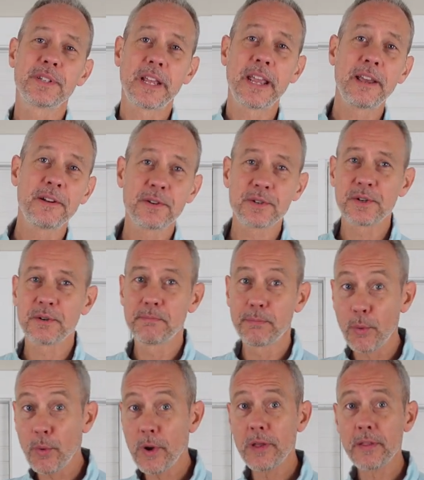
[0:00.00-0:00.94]
potatoes are
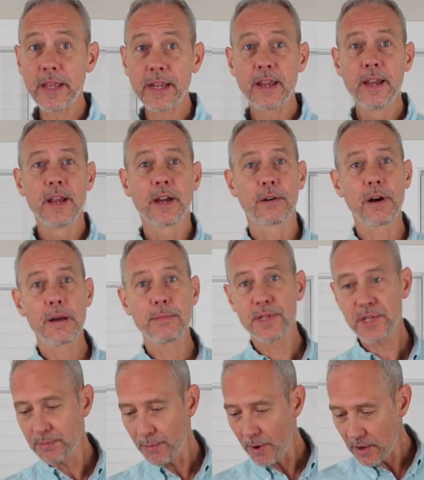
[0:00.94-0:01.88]
boiling,
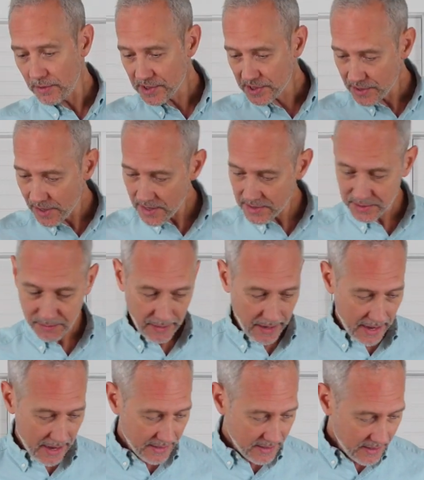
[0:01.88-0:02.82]
grab a small
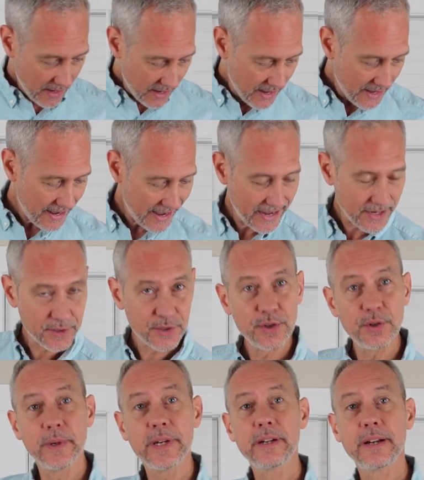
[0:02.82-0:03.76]
saucepan and
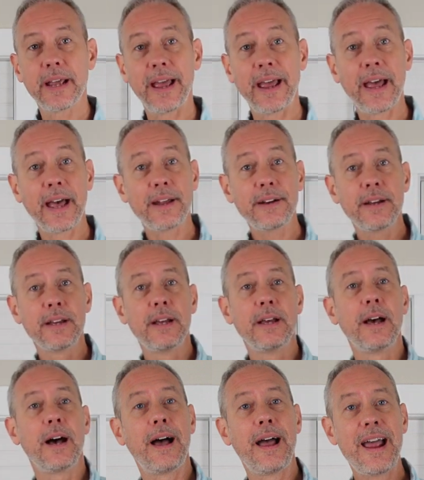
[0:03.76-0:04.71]
to it add
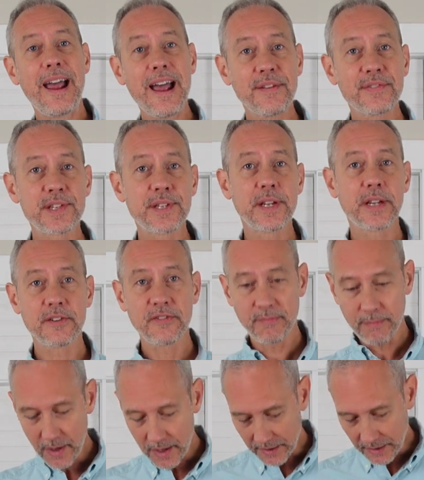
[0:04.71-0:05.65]
a half stick
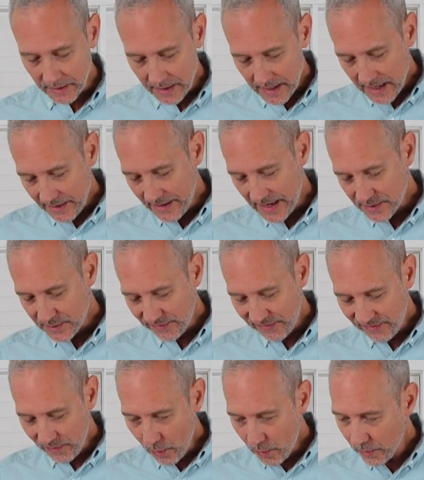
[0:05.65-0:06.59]
of butter. That's
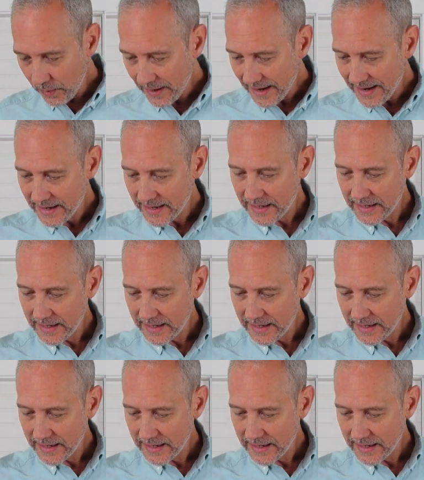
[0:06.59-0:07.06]
4